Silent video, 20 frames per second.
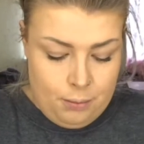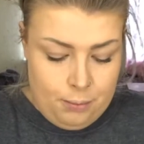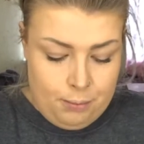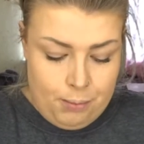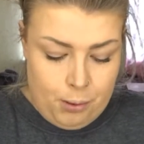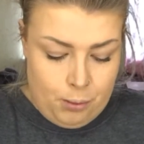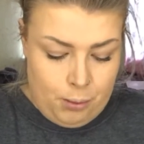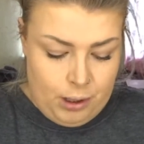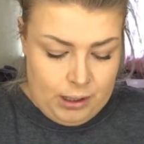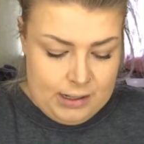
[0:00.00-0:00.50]

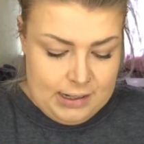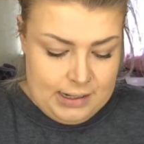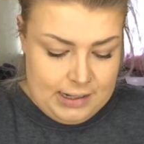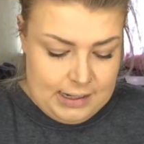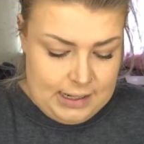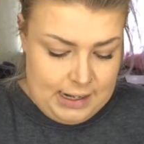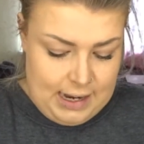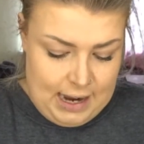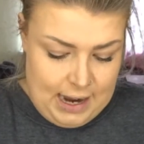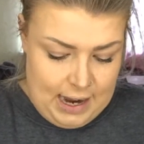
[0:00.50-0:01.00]
but we'll
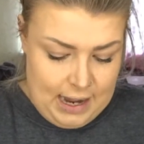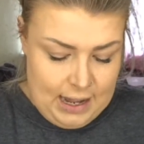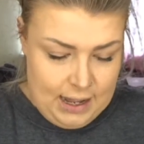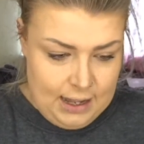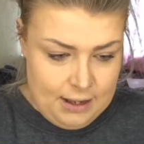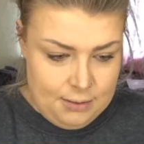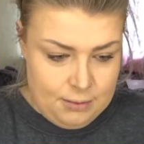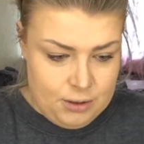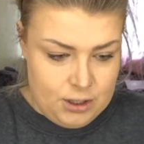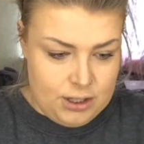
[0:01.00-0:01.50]
see.
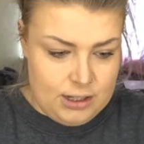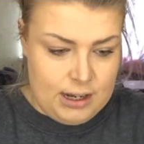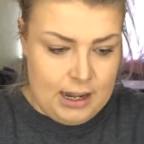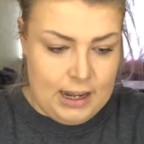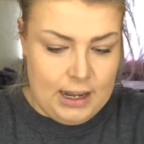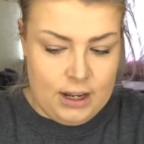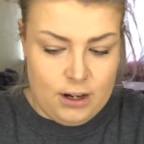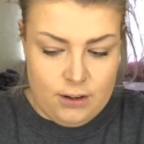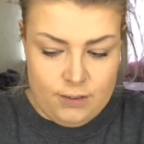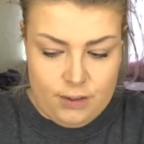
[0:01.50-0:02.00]
I'm just
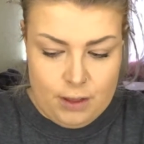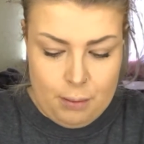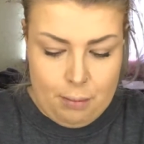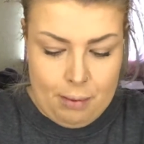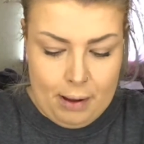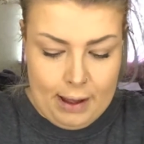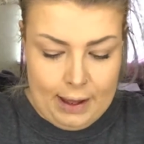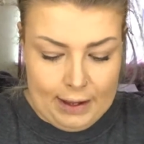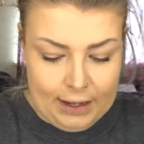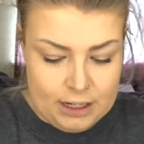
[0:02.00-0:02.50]
taking off the
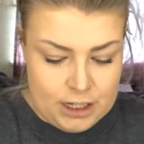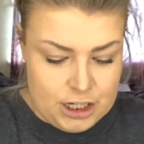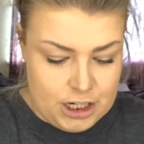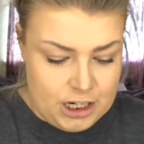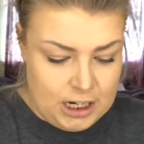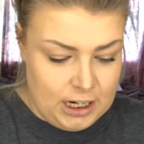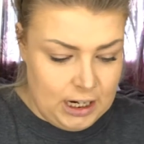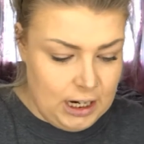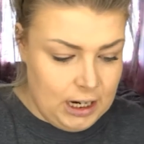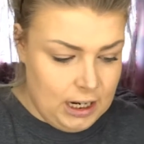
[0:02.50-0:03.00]

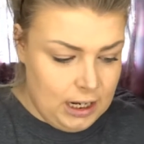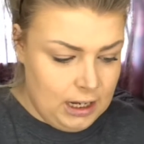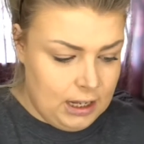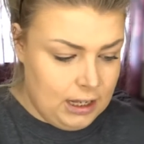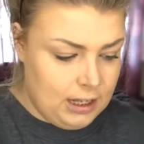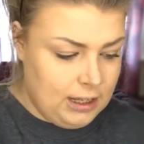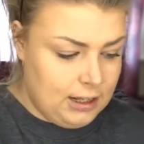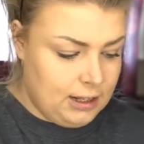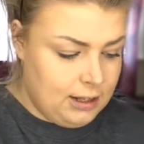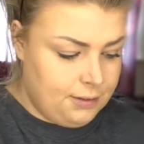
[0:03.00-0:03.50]
packaging.
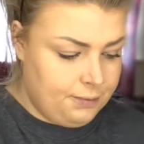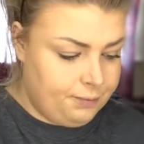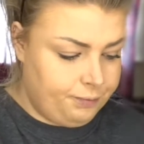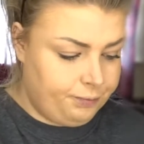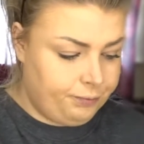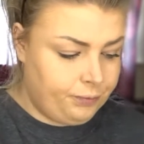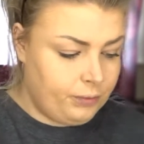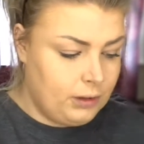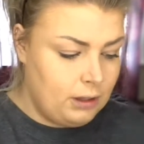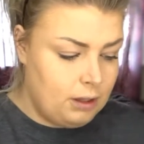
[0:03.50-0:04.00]

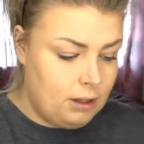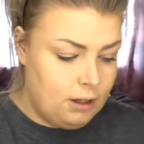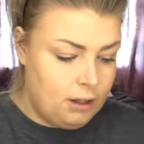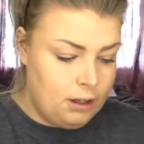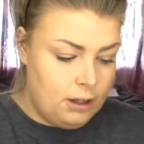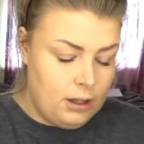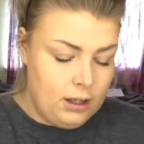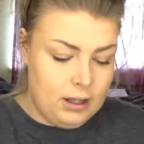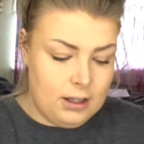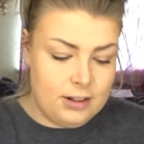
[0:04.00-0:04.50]

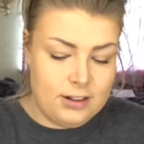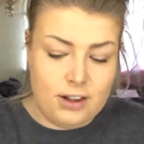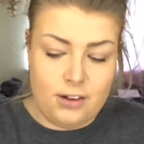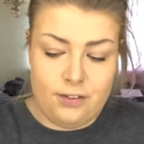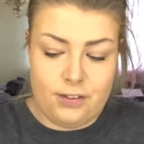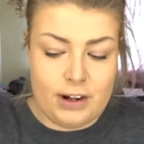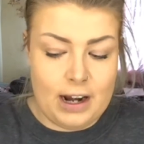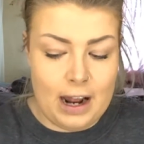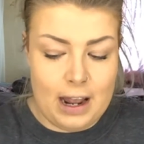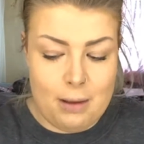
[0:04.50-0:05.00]
So
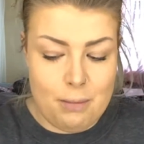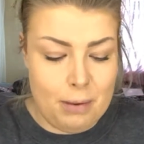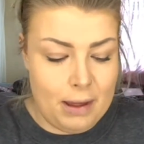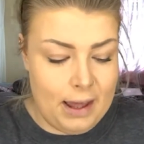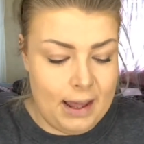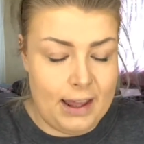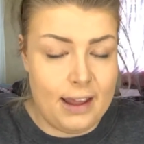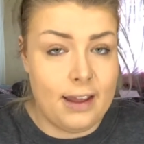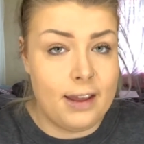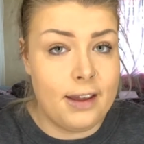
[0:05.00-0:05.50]
for
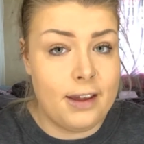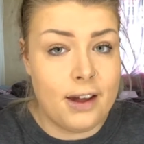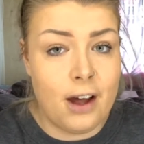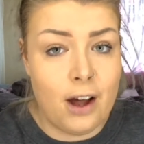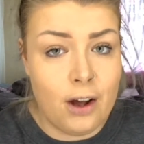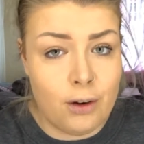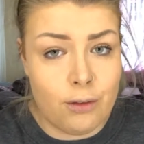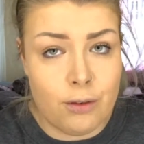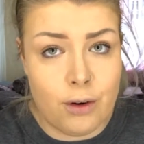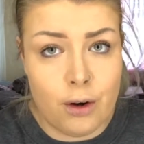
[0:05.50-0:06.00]
90p, you can't
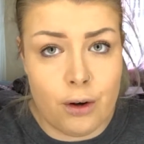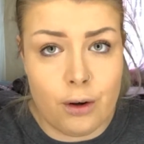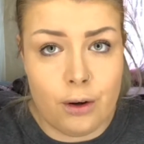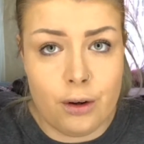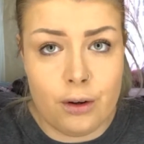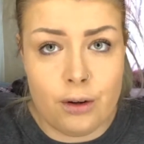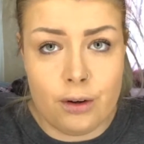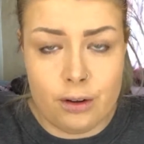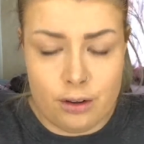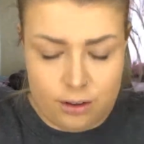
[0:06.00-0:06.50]
go wrong.
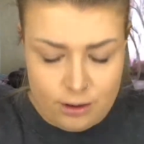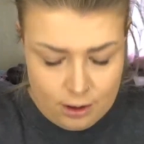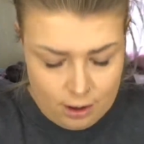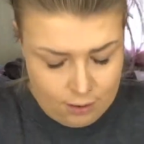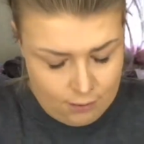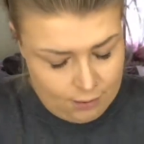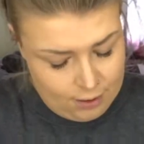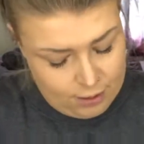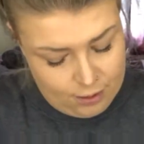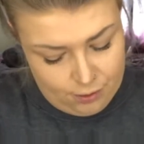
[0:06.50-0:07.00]

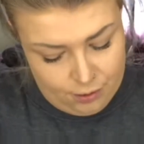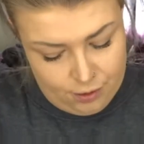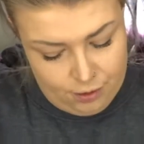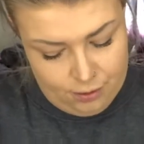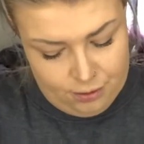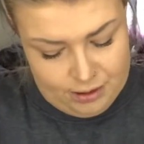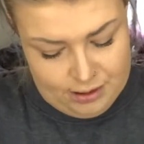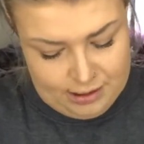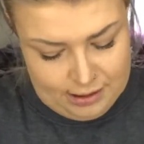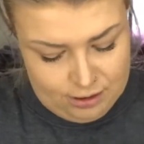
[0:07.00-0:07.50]
So I thought,
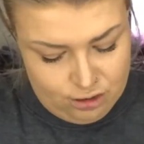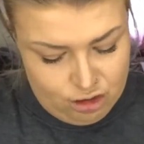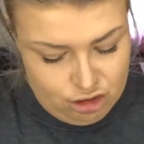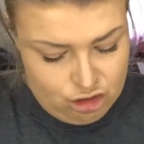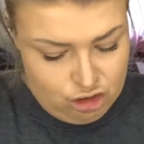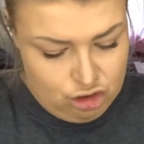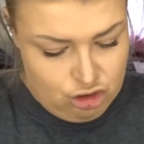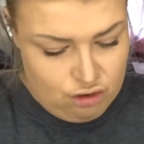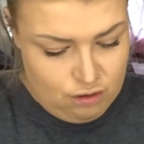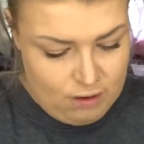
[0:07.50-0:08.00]
let's
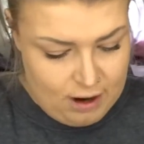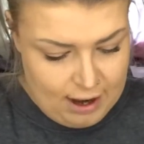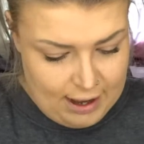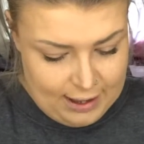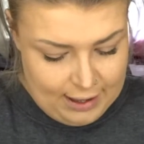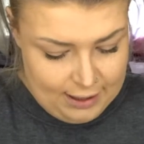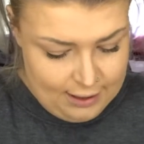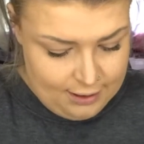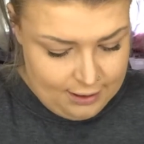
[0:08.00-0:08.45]
just try.